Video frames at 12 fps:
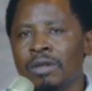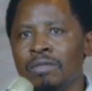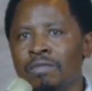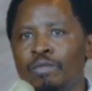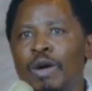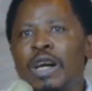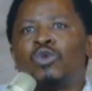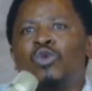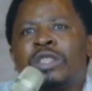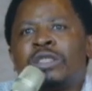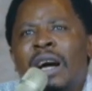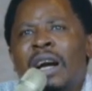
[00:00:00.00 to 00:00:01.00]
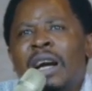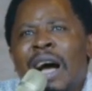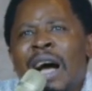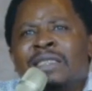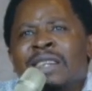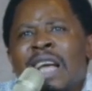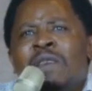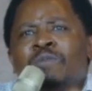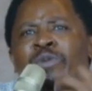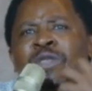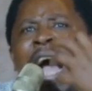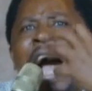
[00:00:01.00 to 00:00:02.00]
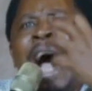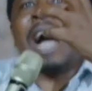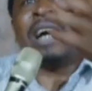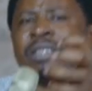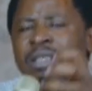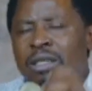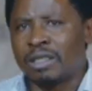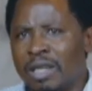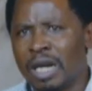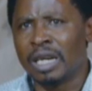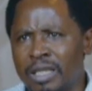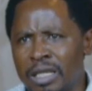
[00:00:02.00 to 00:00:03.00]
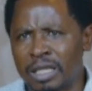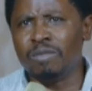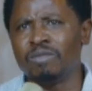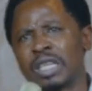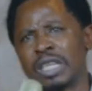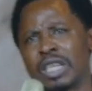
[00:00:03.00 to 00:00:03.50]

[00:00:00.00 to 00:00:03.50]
But with an empty heart, something